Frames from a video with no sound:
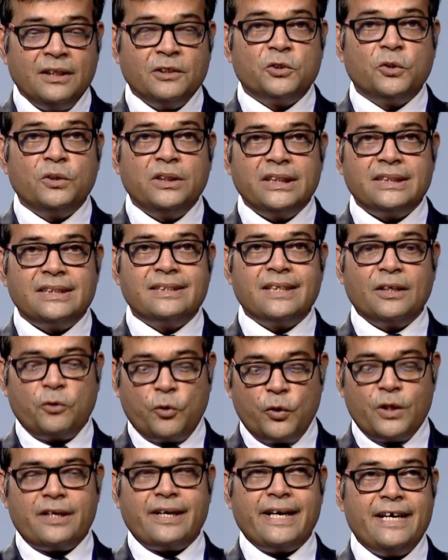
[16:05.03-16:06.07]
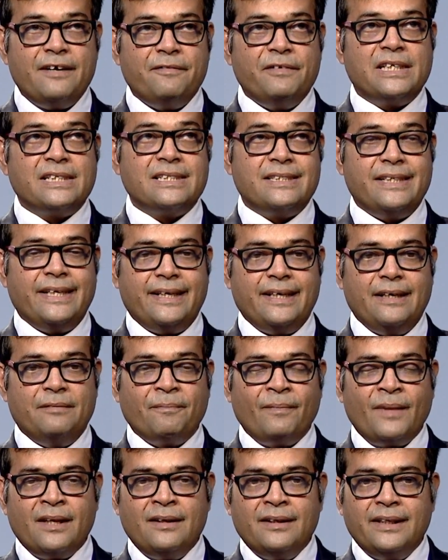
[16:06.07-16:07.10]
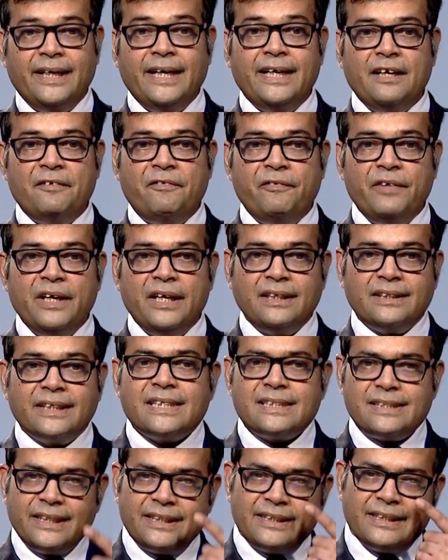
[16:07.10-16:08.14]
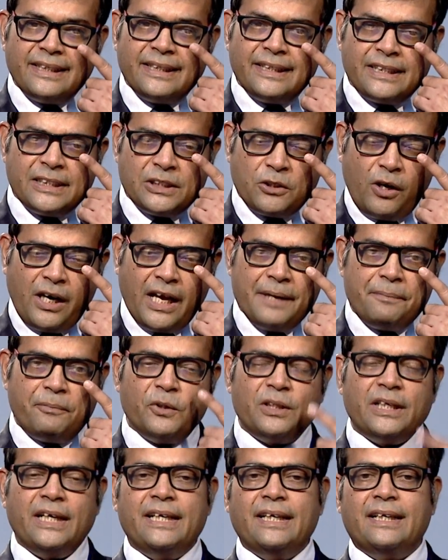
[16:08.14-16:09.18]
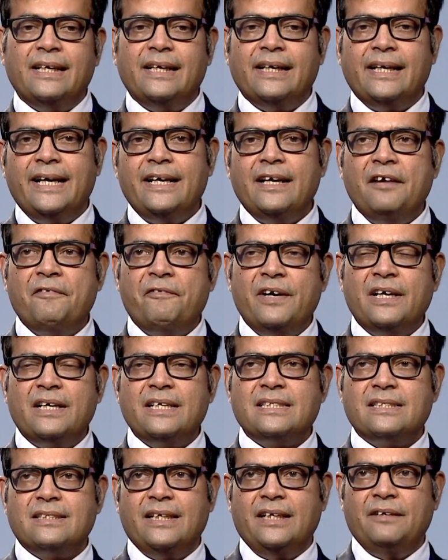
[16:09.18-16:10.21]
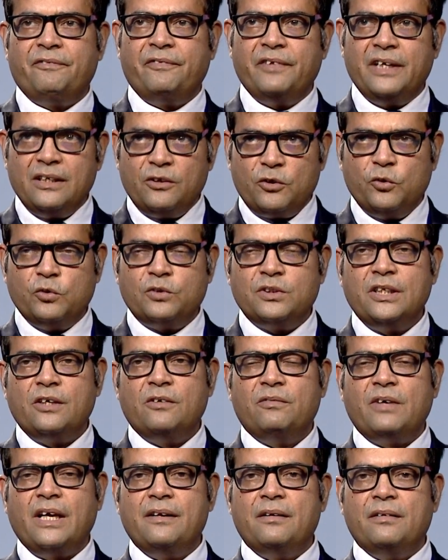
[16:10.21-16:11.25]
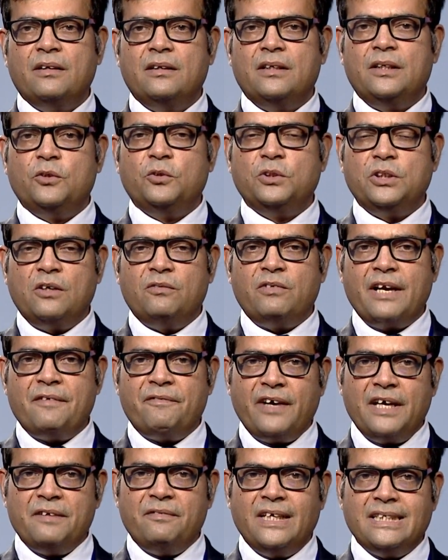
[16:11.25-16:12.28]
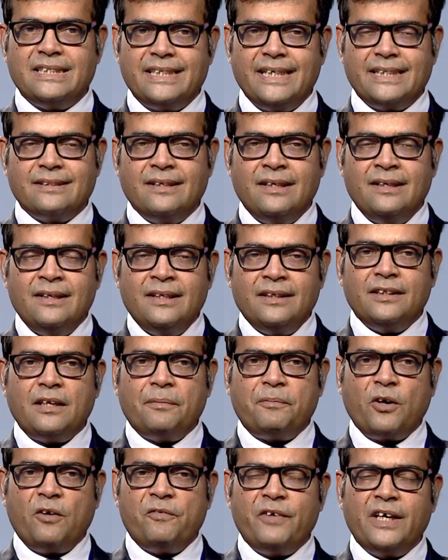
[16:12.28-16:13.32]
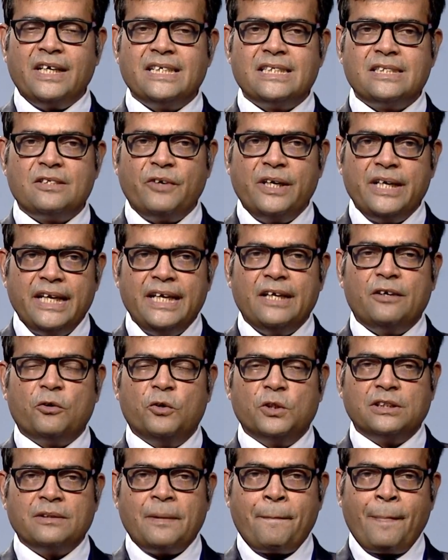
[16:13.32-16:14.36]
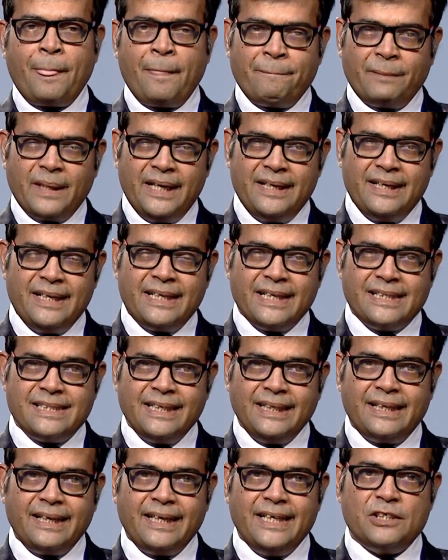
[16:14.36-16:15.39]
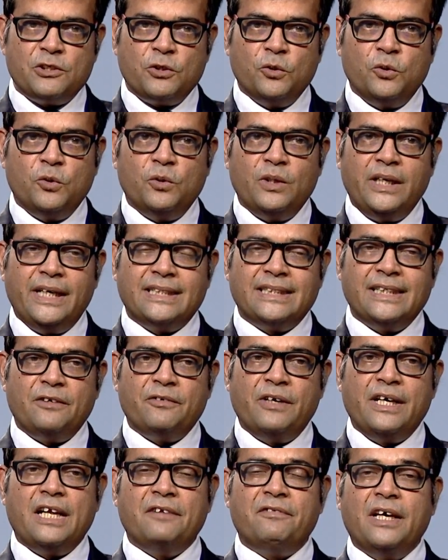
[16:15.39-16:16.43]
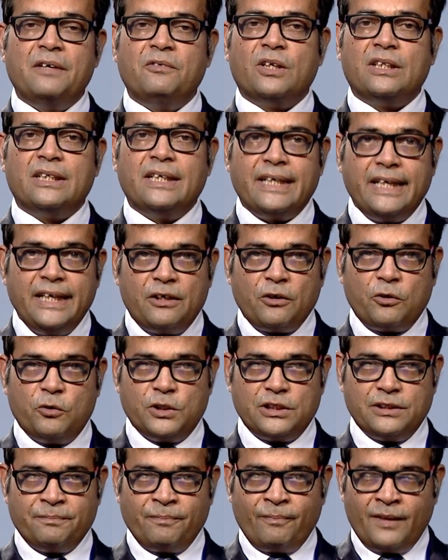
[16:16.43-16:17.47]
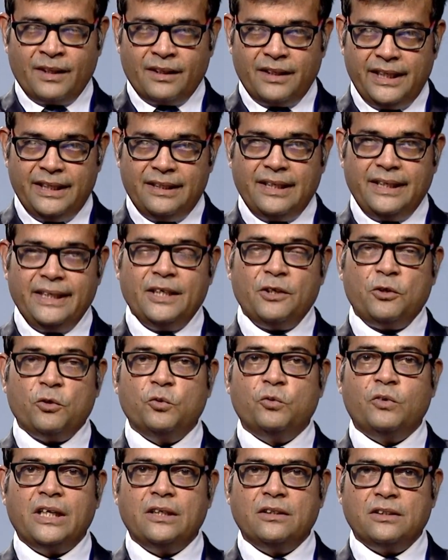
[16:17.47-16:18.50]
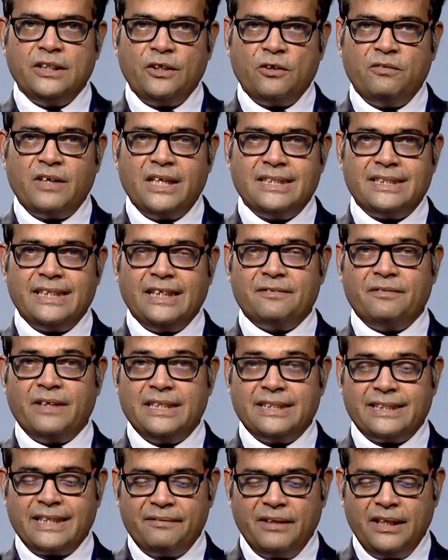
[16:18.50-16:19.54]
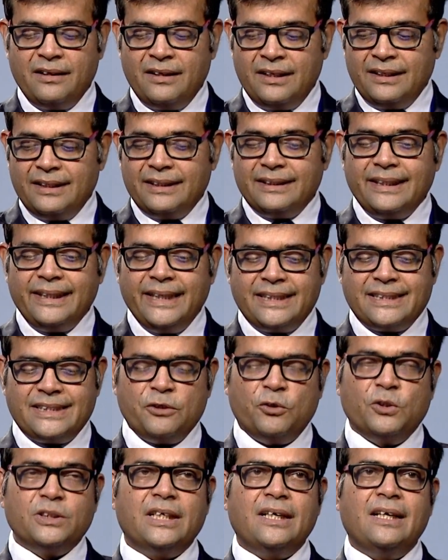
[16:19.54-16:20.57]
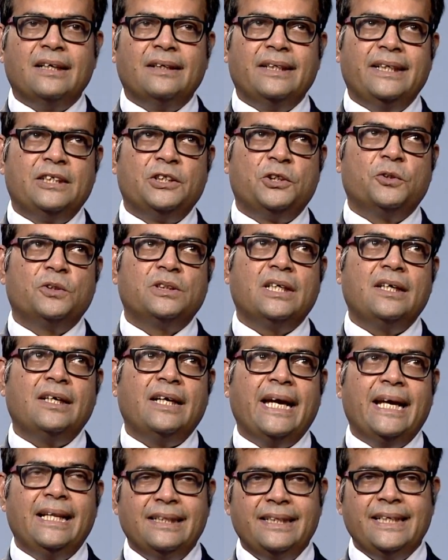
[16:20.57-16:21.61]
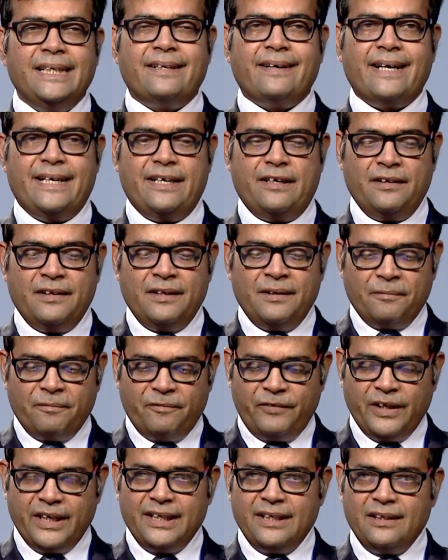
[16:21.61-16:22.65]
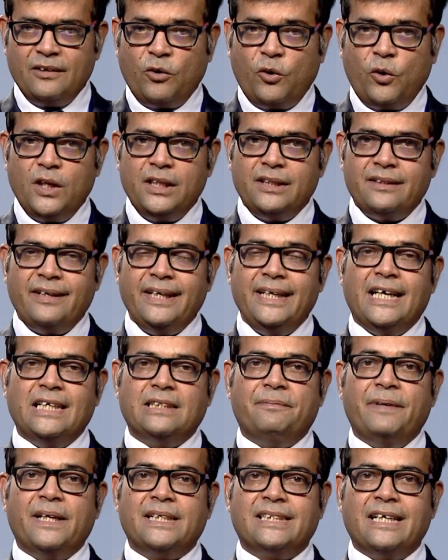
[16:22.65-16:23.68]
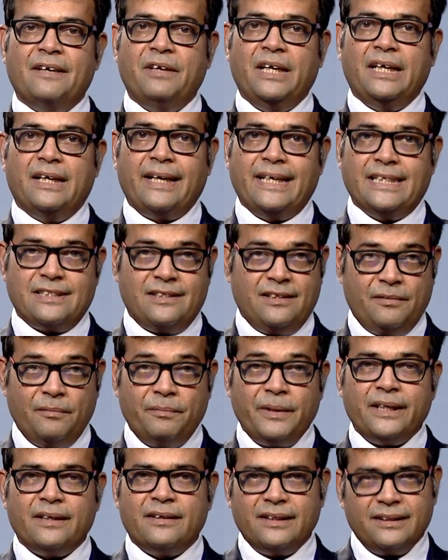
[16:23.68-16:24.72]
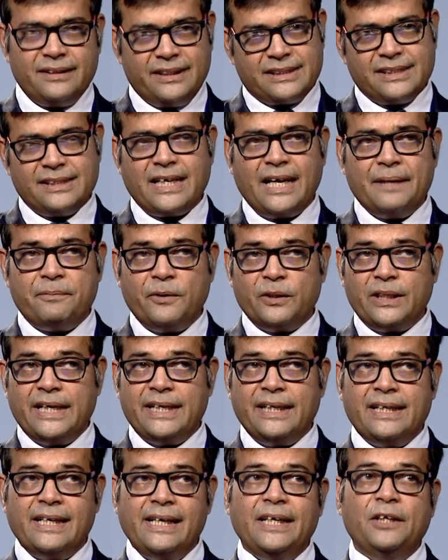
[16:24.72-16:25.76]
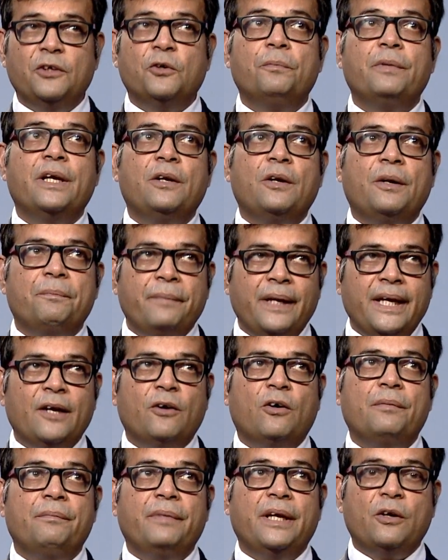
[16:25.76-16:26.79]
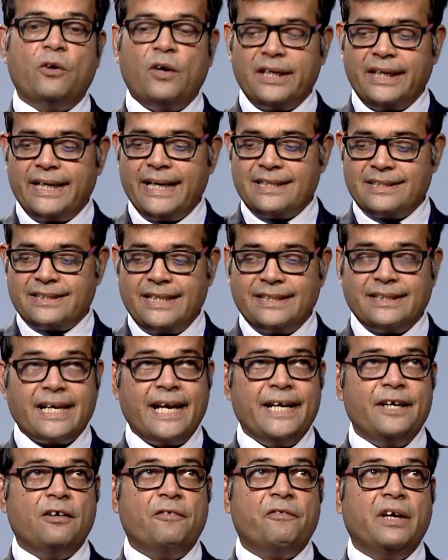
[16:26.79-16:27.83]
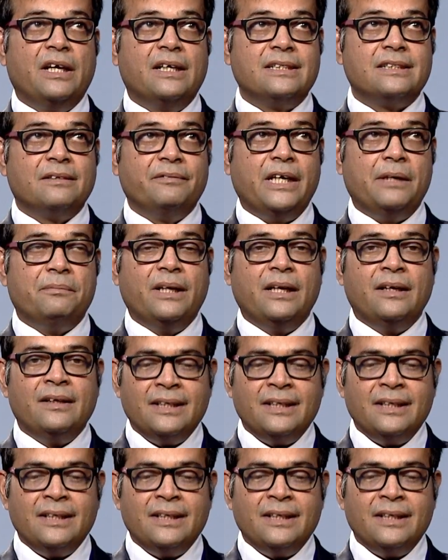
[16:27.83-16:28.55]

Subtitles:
So this is a good trend which is therein. And if we just, and it is all hypothetical, and if it is, if in 2015-16 the profit is 20 crores and it has increased to, let's say, 25 or 30 crores in the year 2016-17, it shows a healthy trend wherein all three aspects have increased. But this is hypothetically, you may or may not get such kind of figures available.